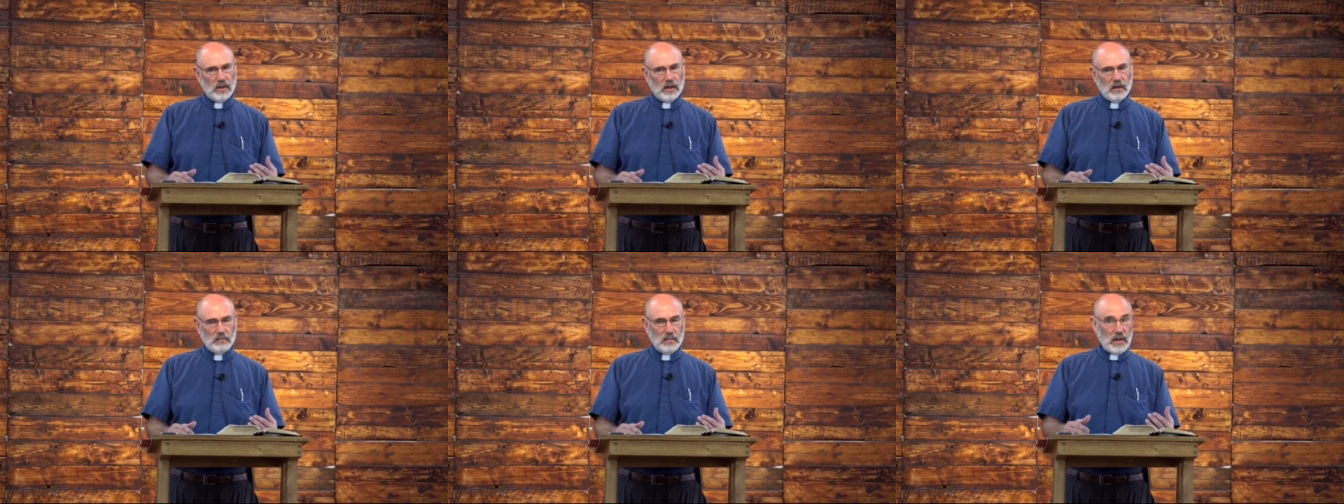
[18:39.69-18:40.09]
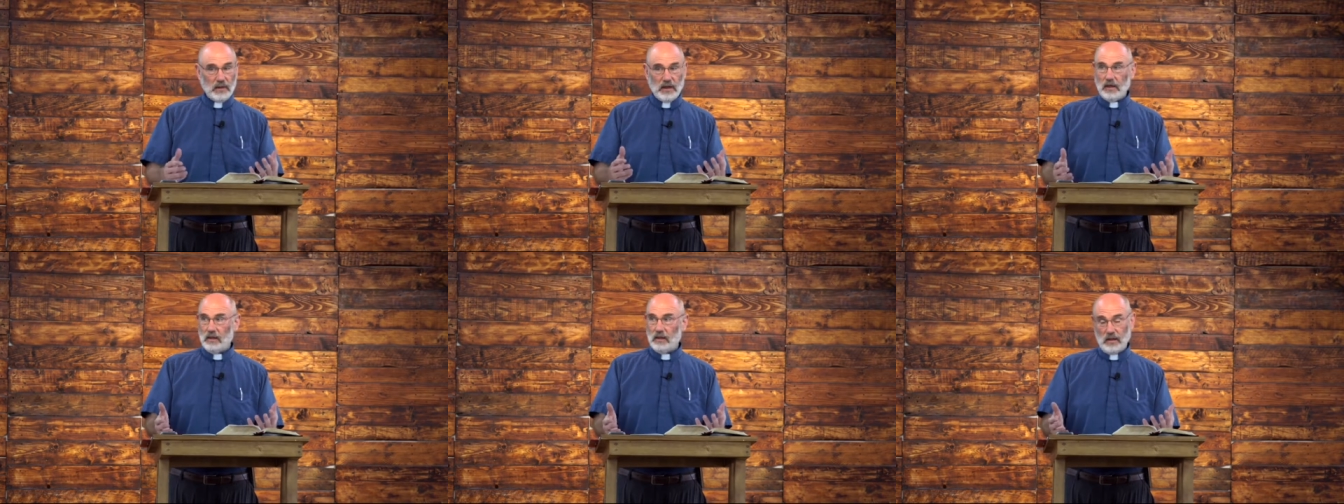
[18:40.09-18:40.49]

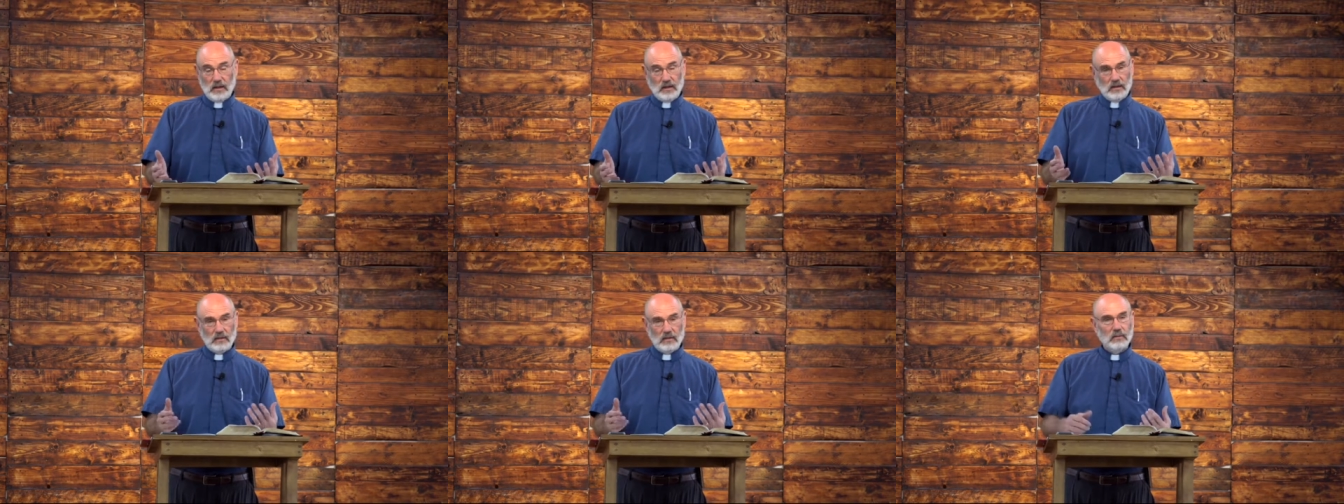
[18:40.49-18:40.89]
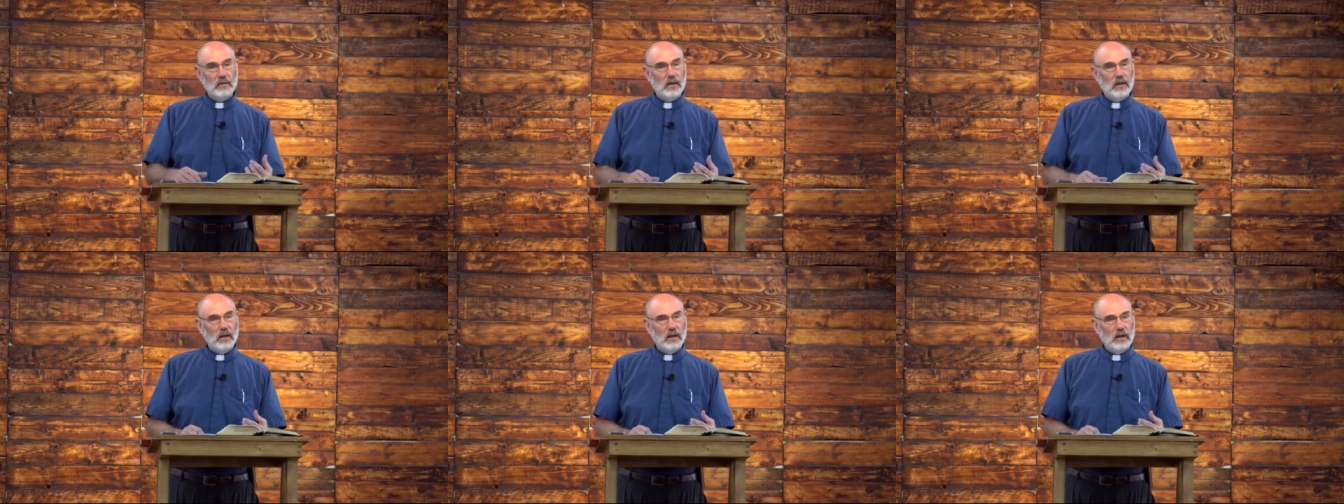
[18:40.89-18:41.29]
Maybe
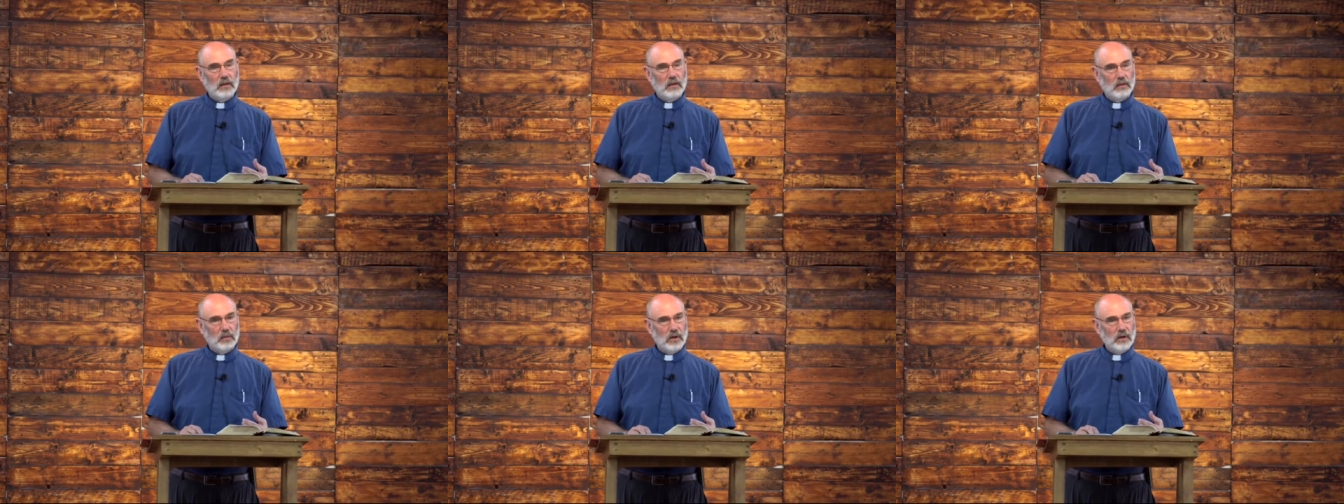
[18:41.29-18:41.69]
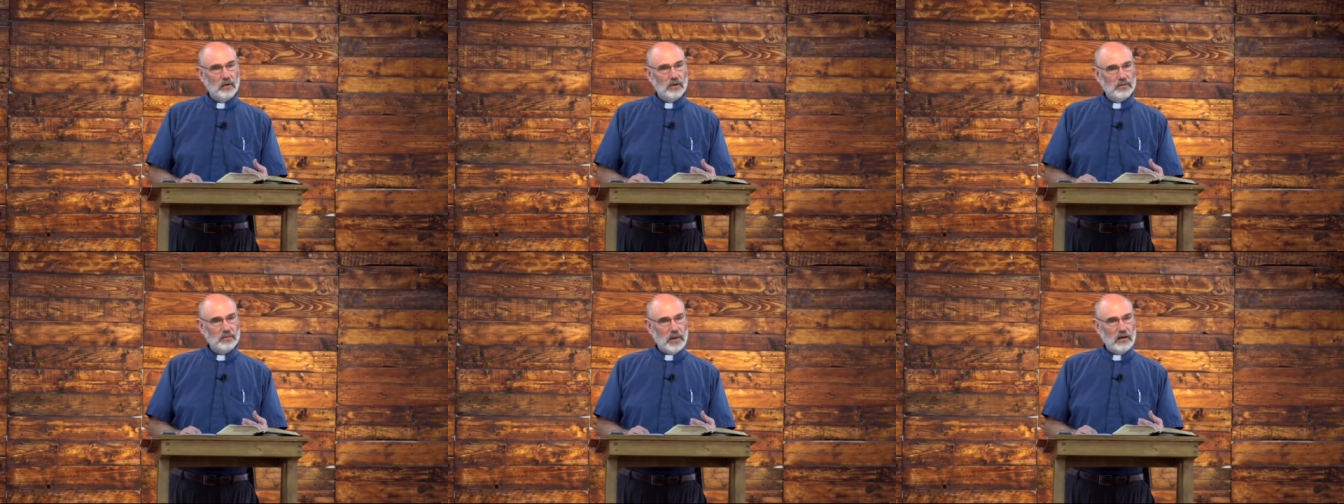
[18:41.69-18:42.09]
what you're
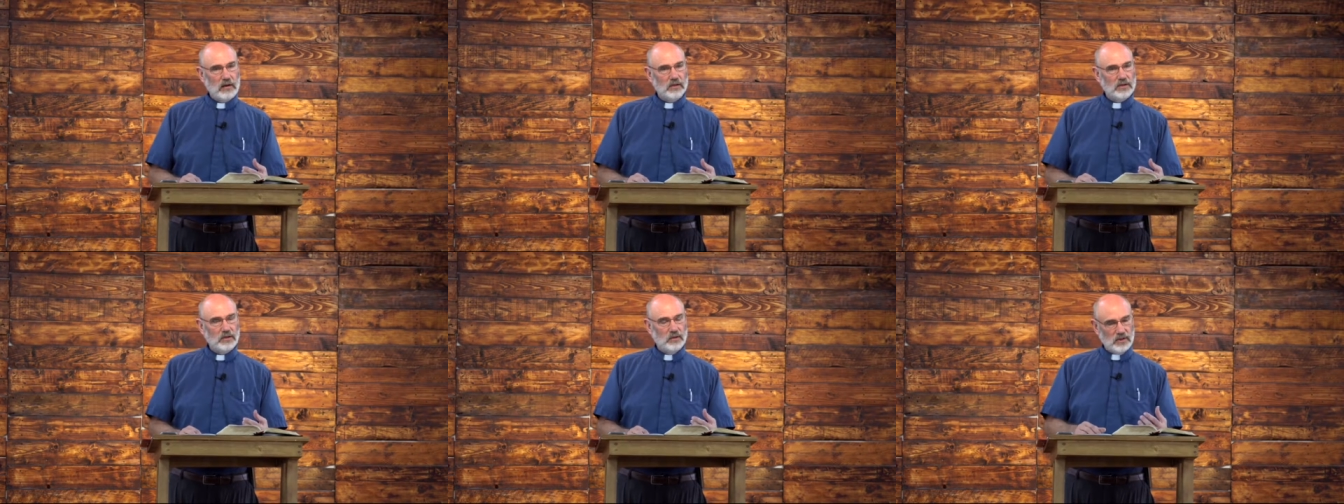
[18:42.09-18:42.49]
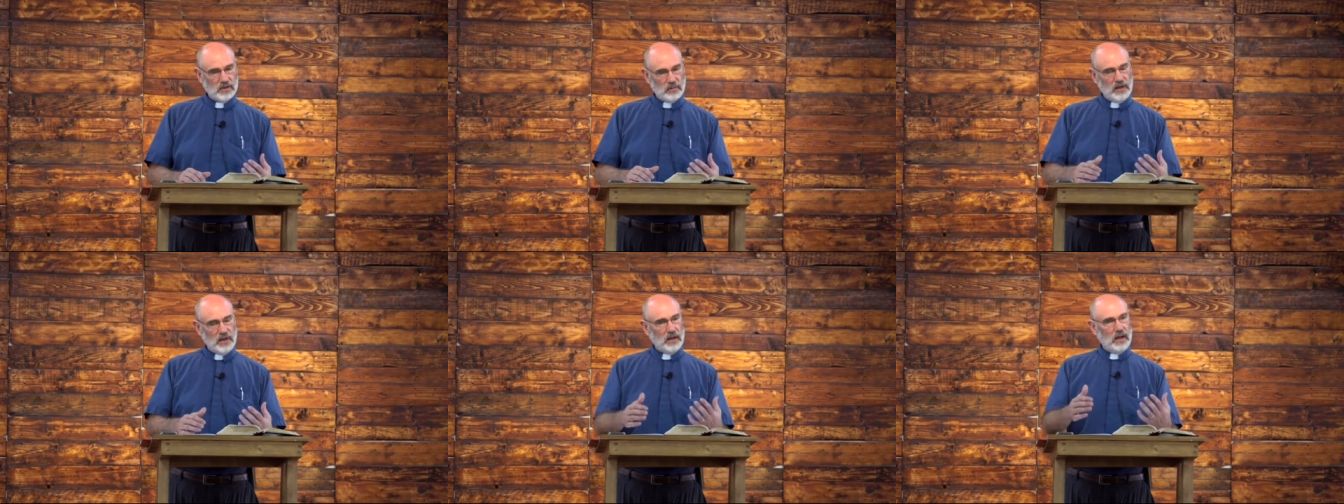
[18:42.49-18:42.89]
aspiring to do is to
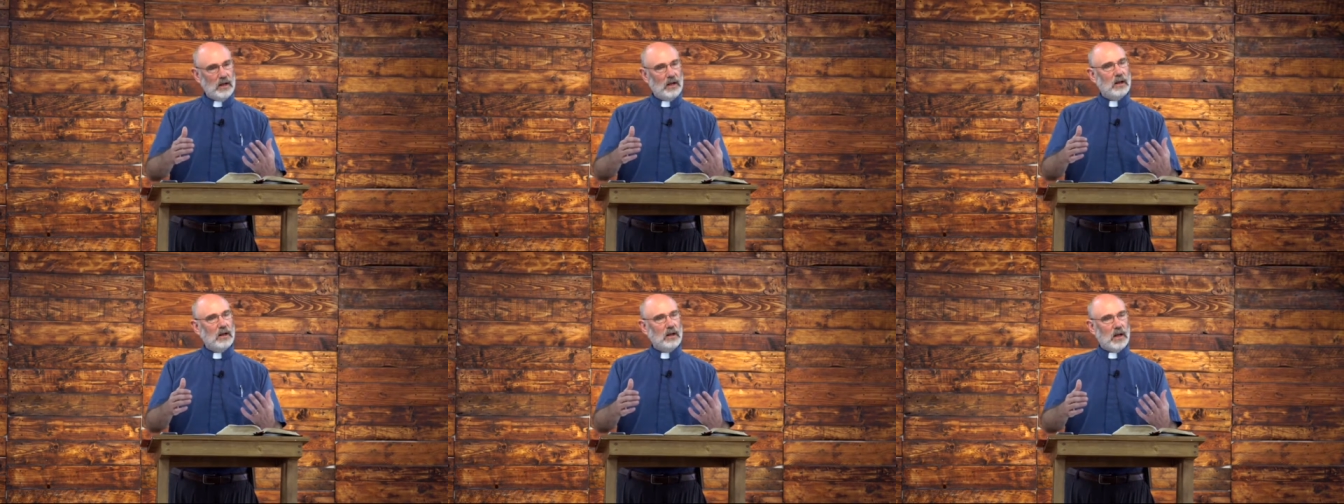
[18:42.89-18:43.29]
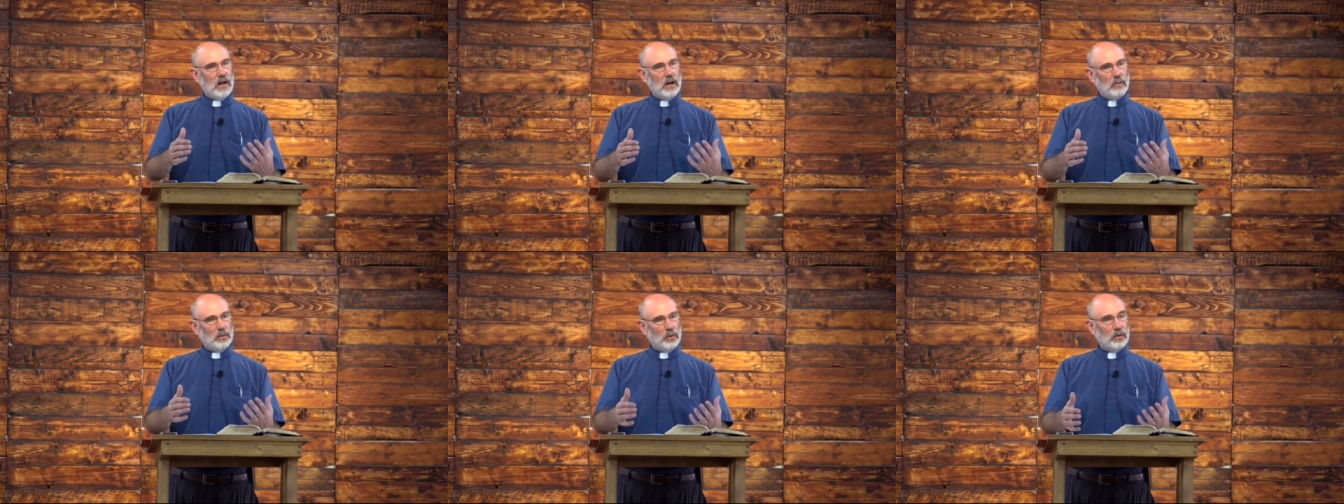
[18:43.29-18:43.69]
be
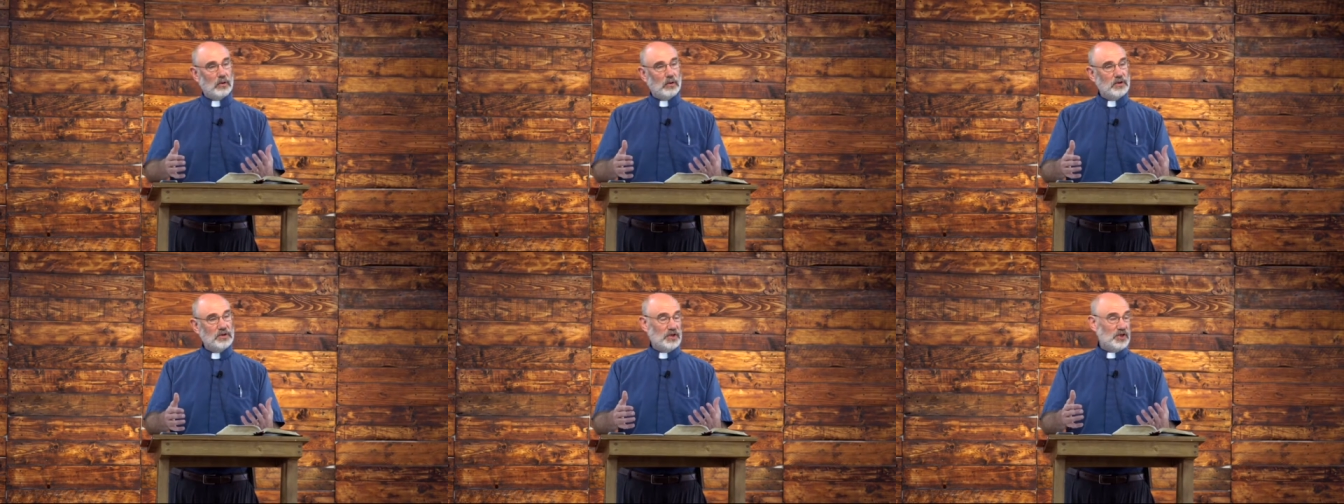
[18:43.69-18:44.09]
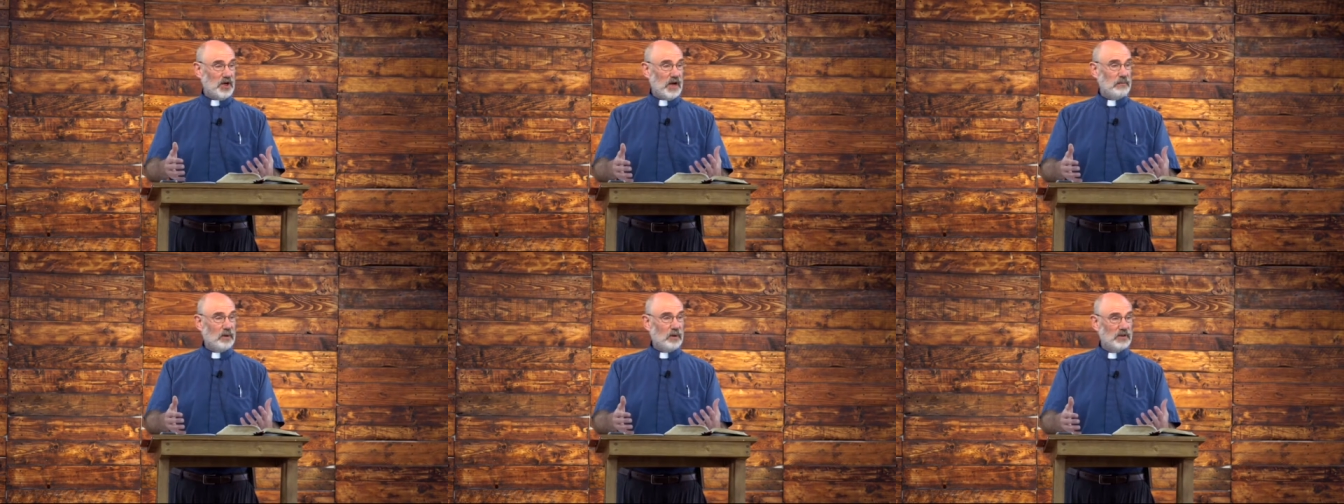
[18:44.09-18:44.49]
rulers,
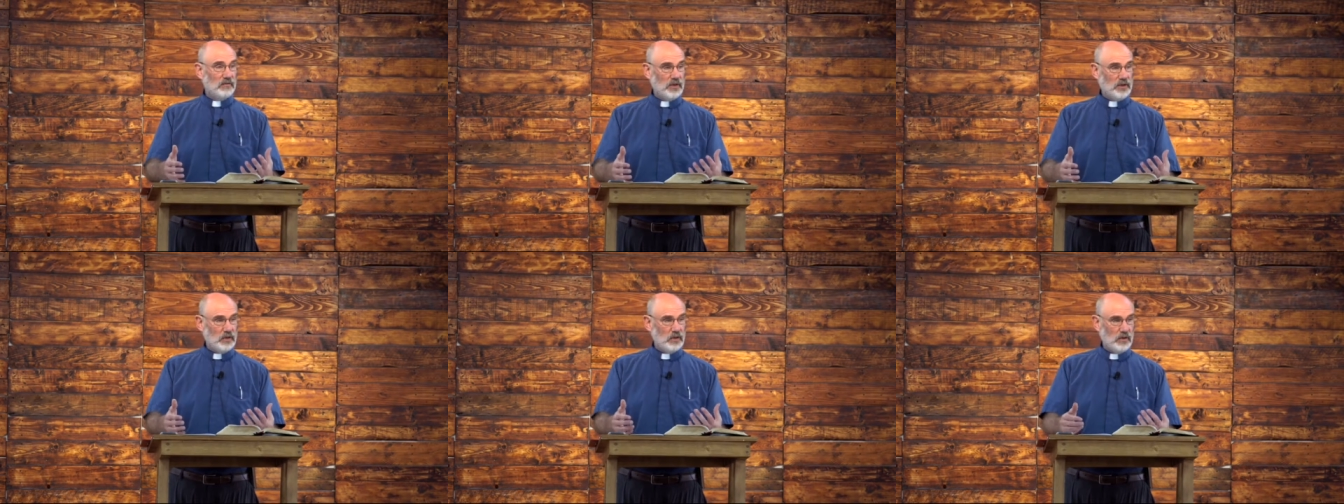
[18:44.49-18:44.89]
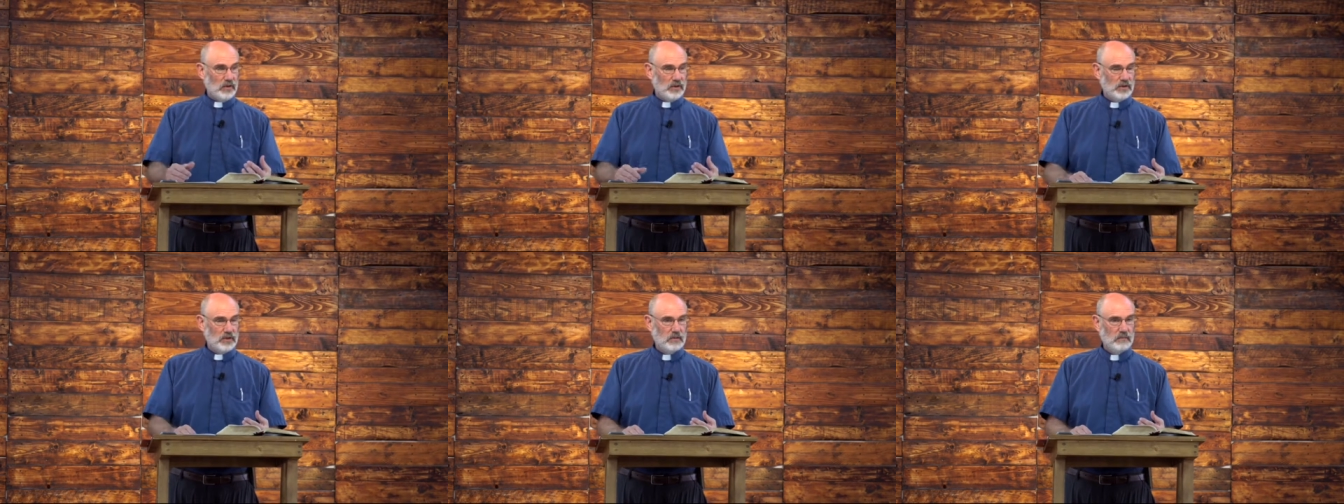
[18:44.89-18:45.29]
shepherds of a
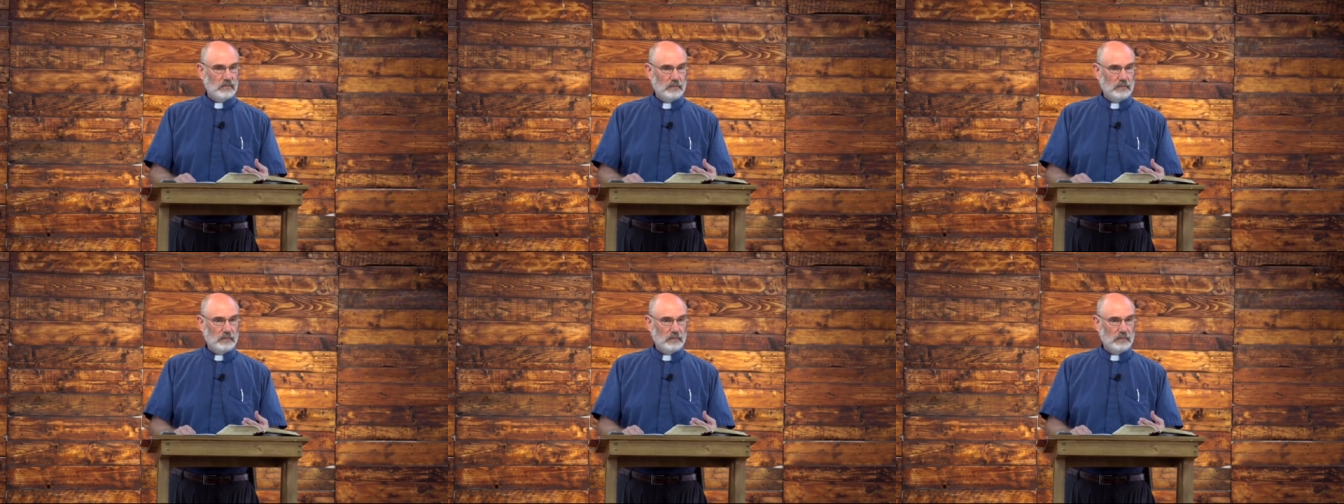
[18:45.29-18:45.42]
church.